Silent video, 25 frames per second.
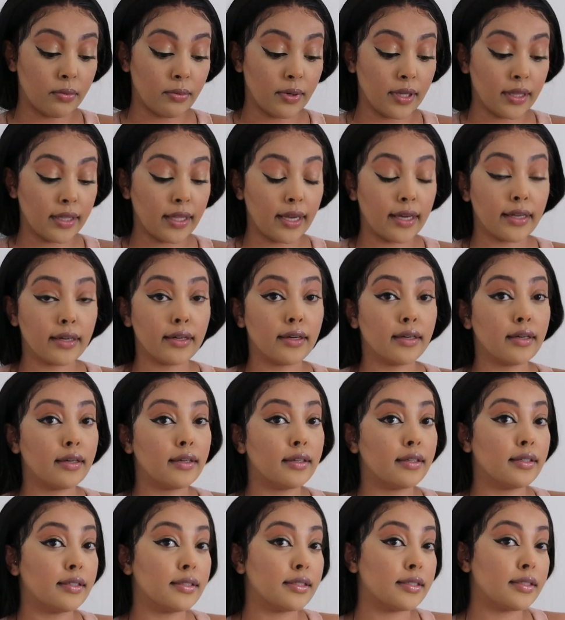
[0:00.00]
one liner
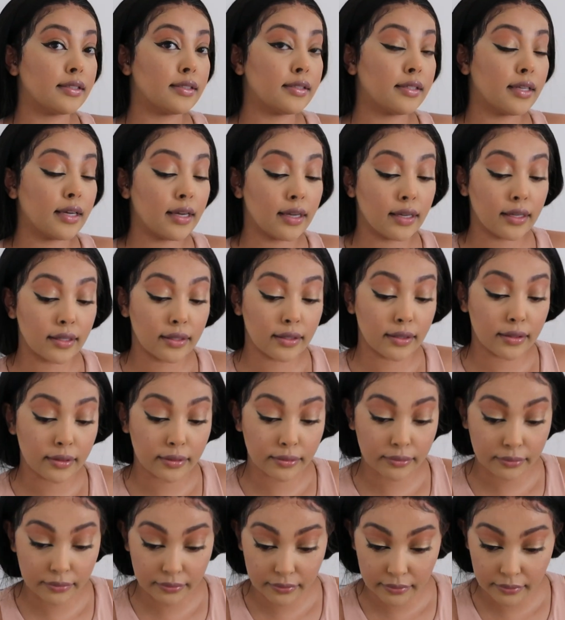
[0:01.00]
is done,
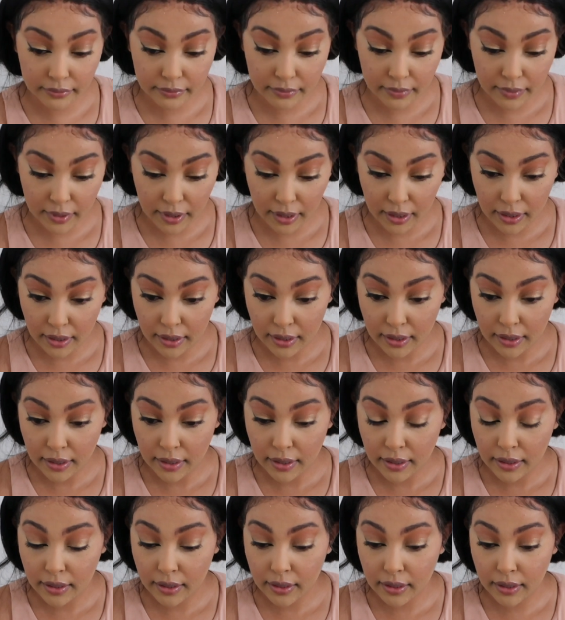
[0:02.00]

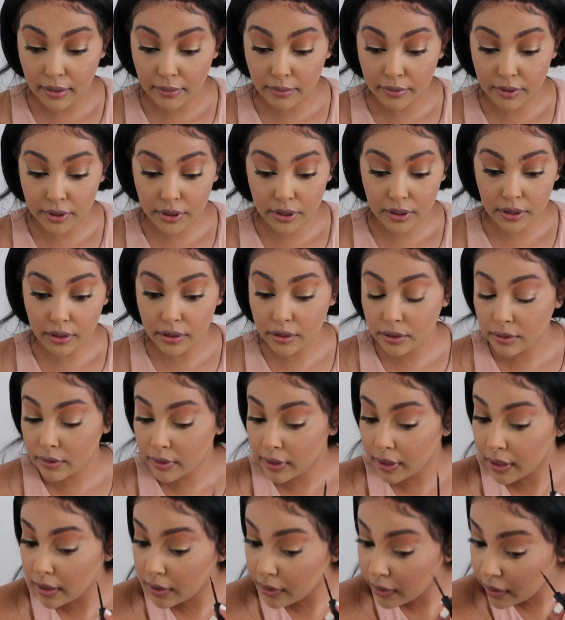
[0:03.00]
and we're just gonna do
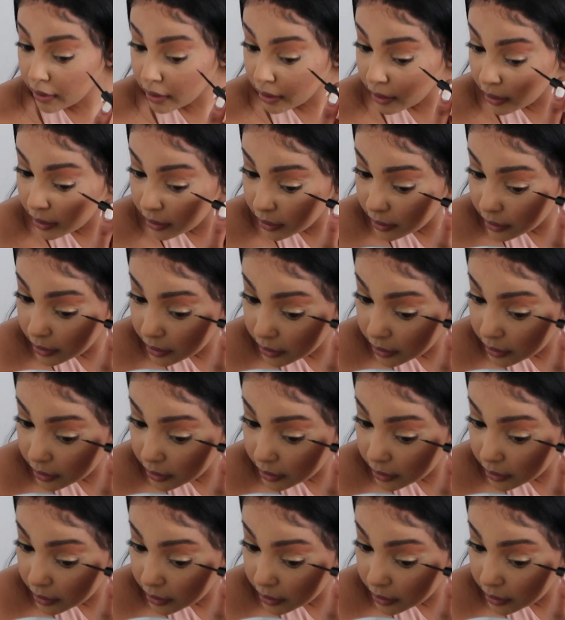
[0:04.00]
the other eye.